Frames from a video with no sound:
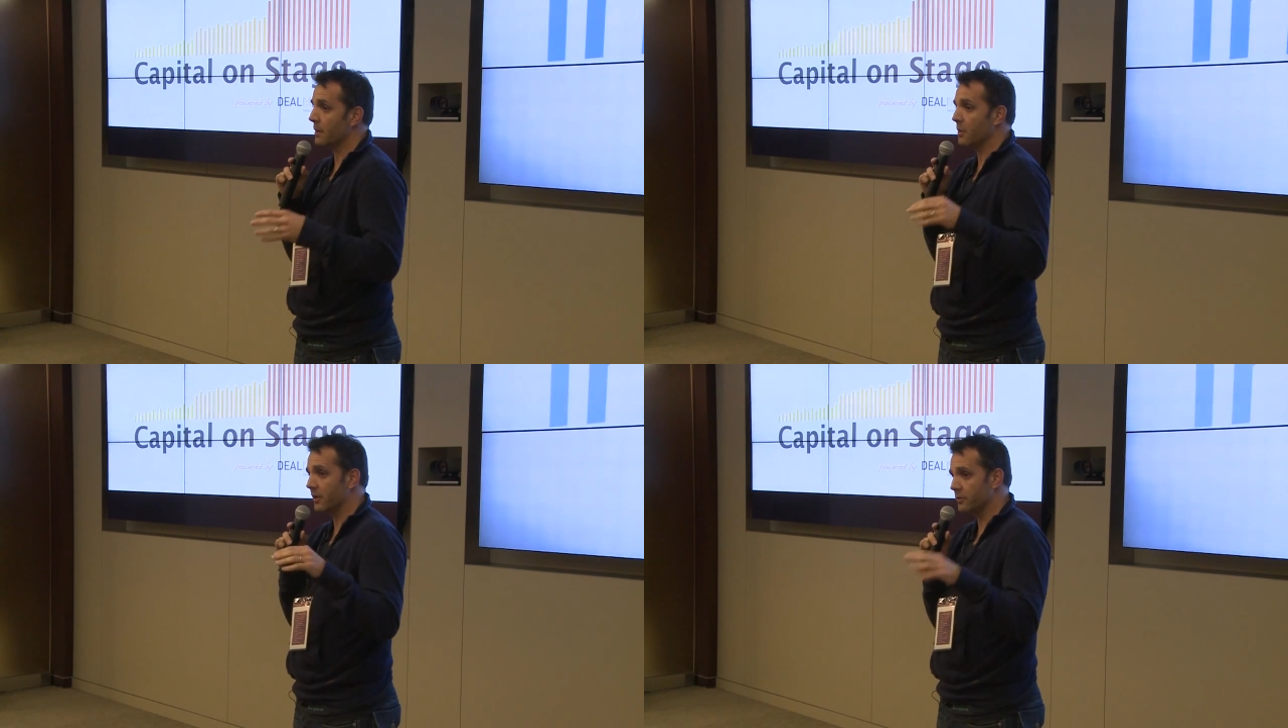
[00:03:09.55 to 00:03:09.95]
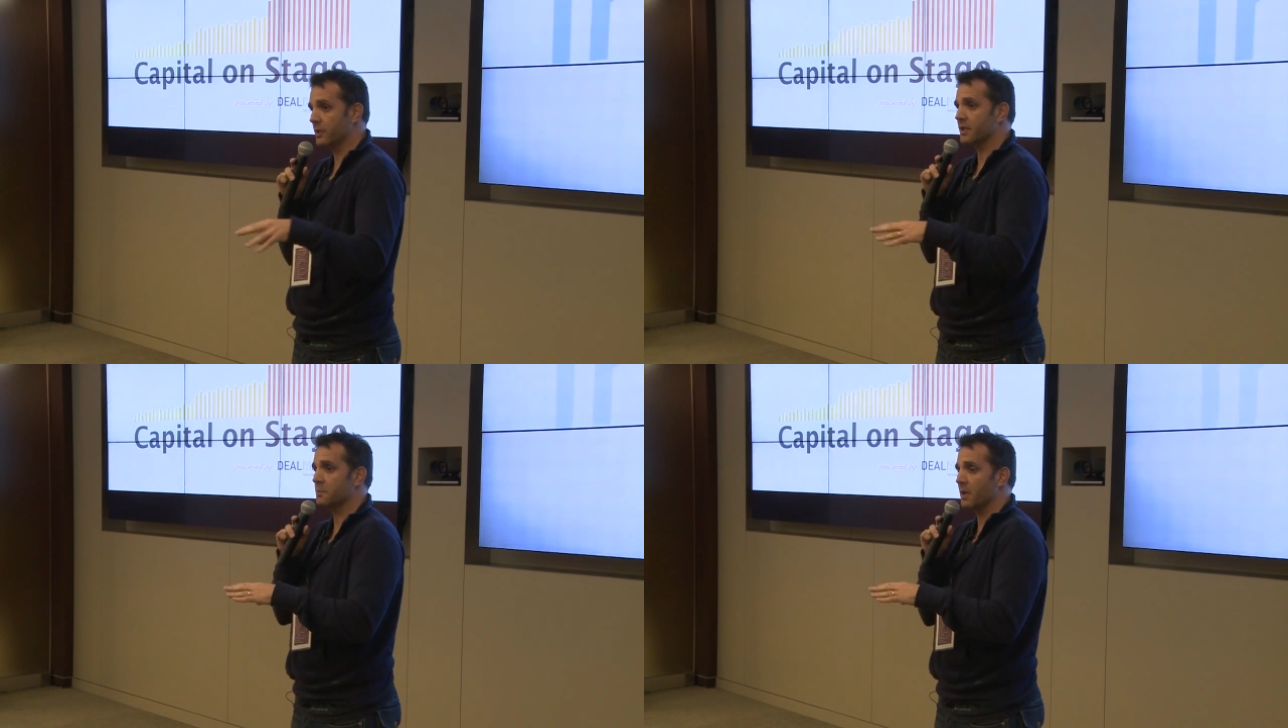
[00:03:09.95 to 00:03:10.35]
But I do
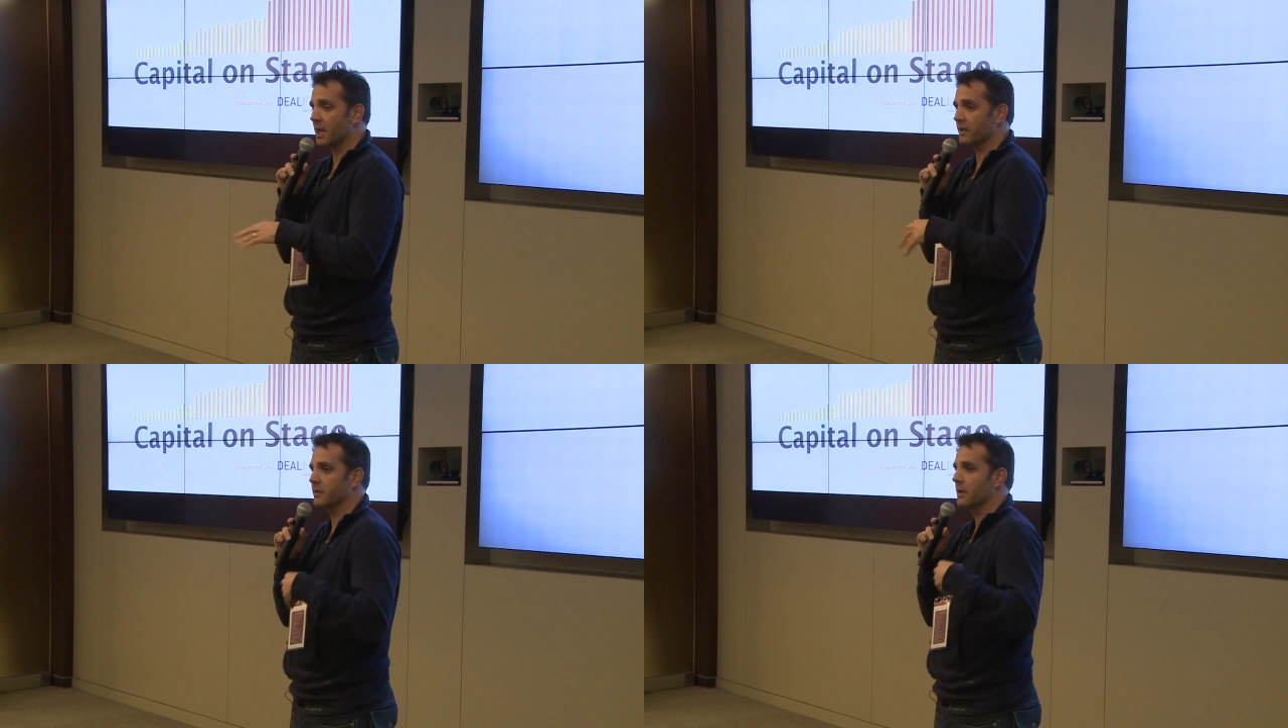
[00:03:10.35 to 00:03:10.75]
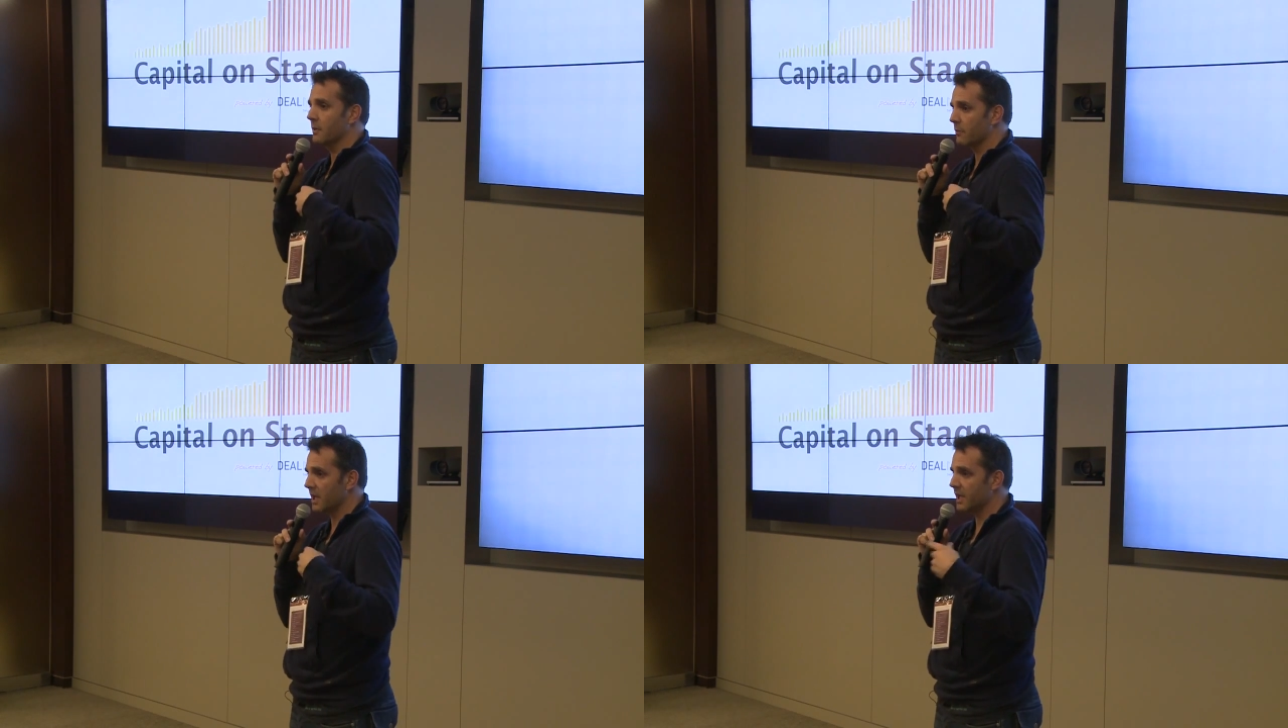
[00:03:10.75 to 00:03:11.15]
expect
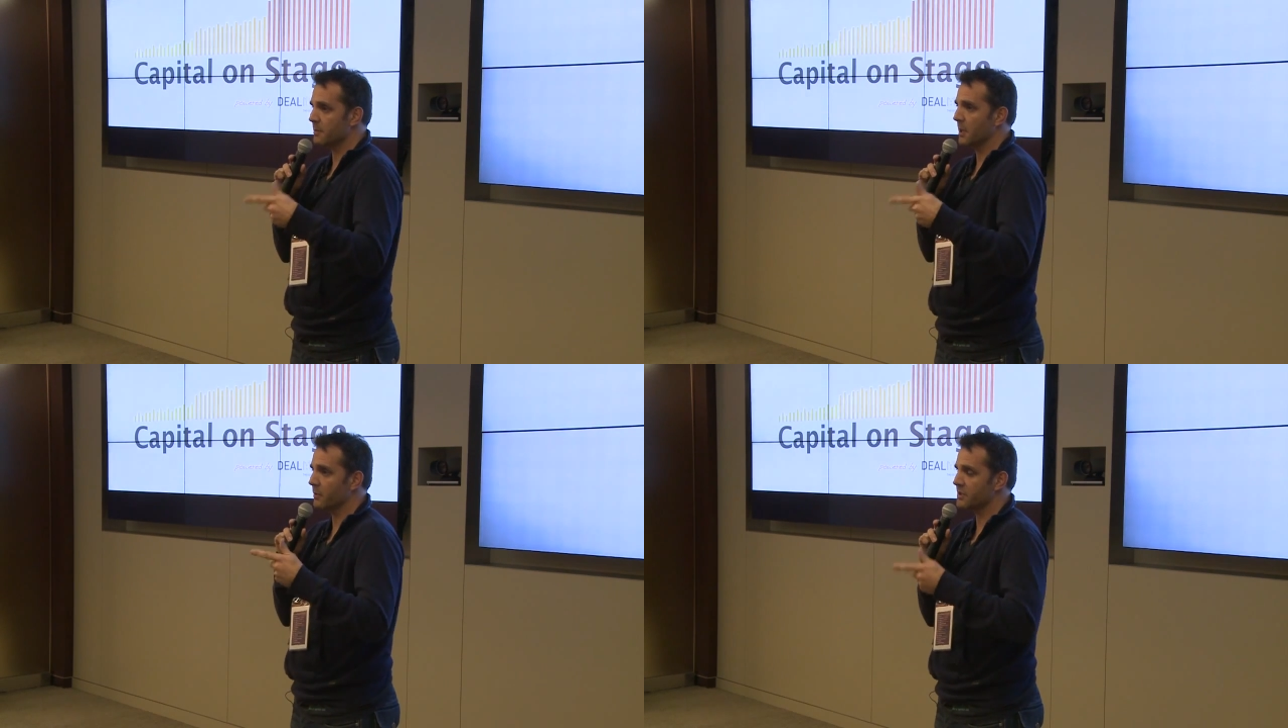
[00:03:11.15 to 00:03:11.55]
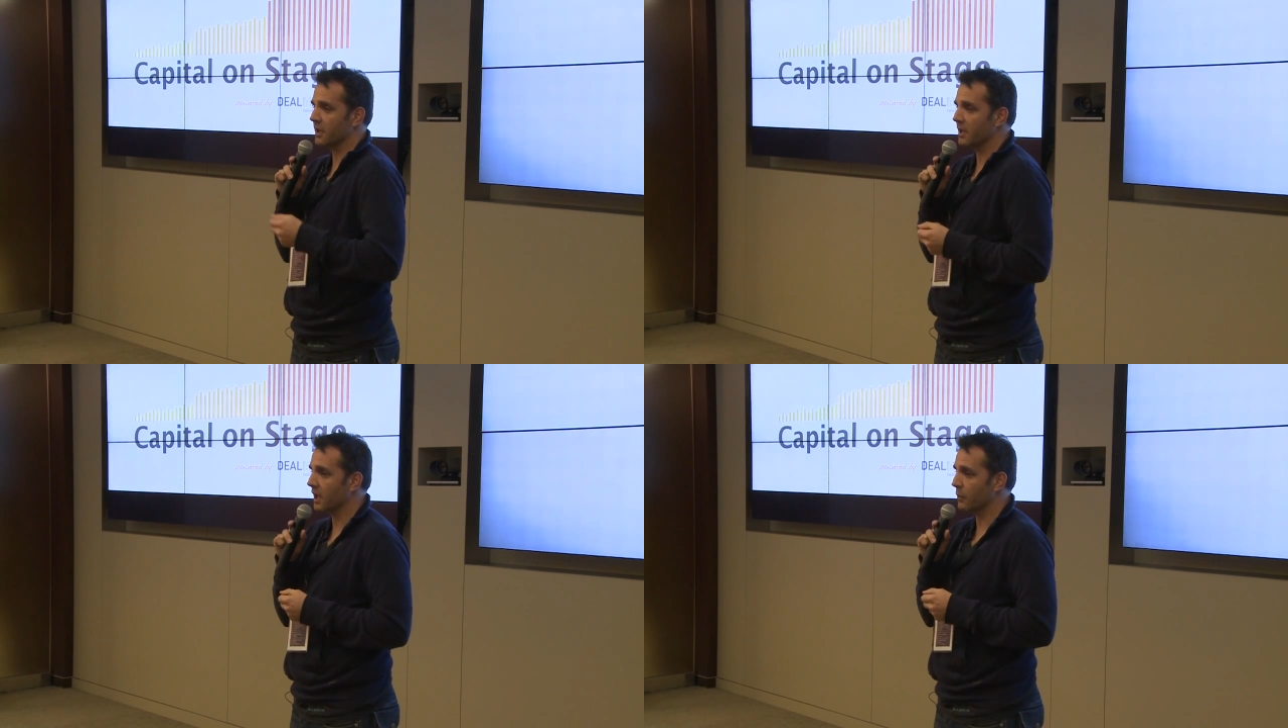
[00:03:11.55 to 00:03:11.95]
me to be able to
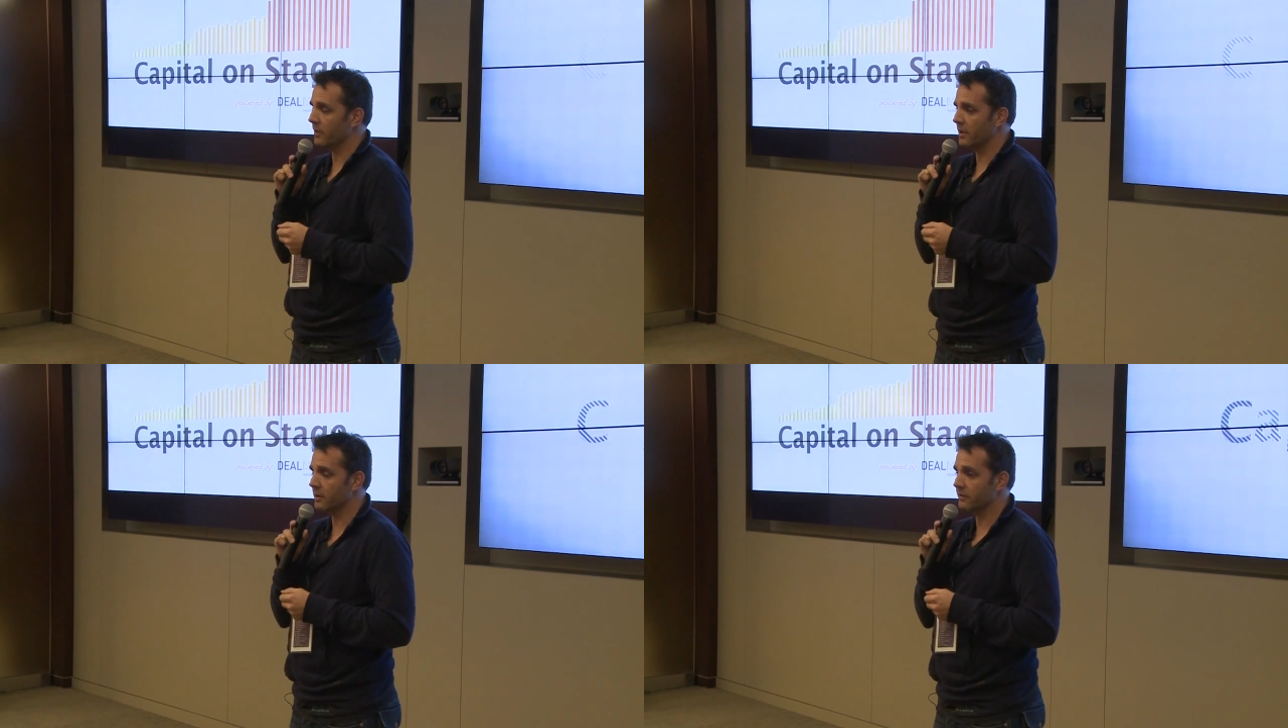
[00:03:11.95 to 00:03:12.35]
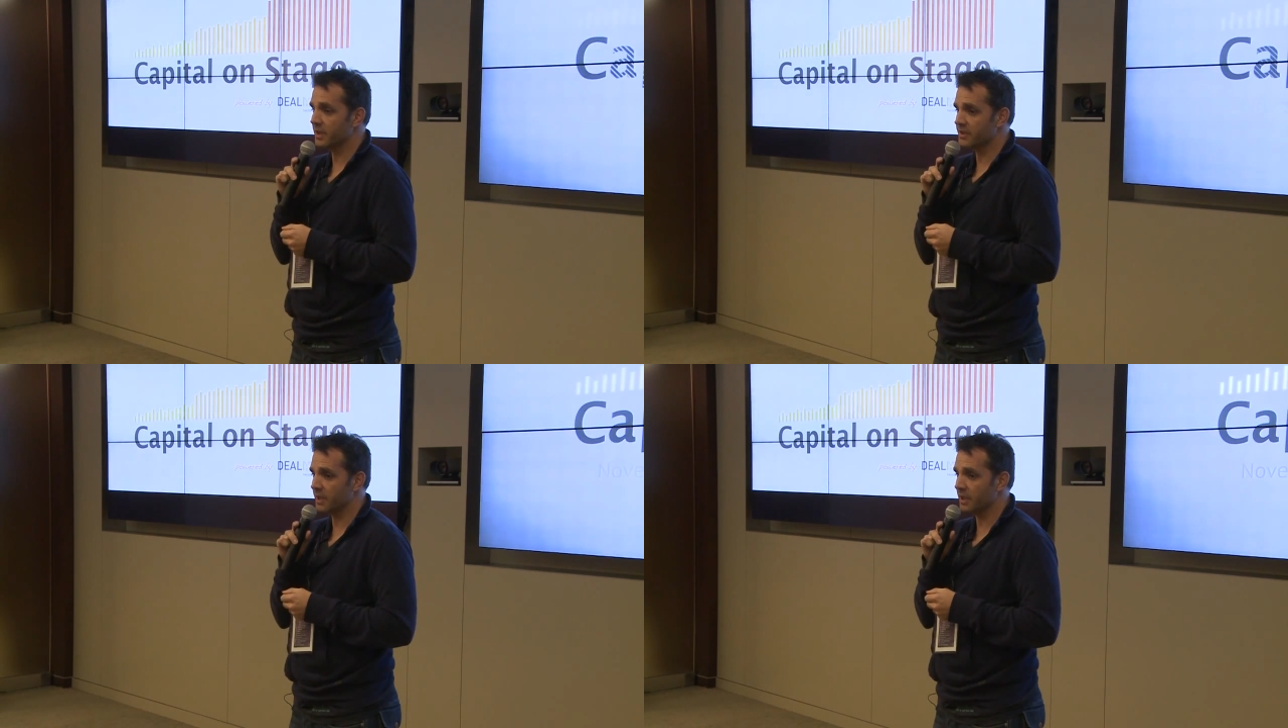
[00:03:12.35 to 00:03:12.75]
connect with the other
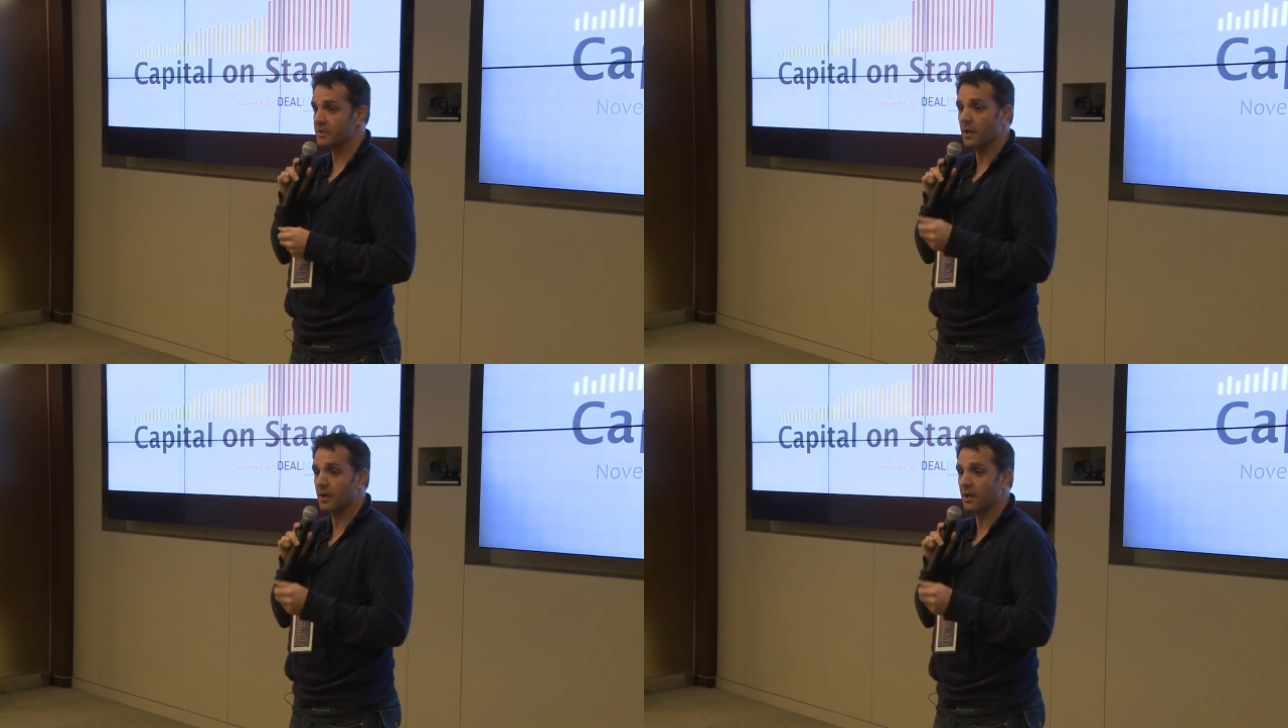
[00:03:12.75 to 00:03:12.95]
VCs.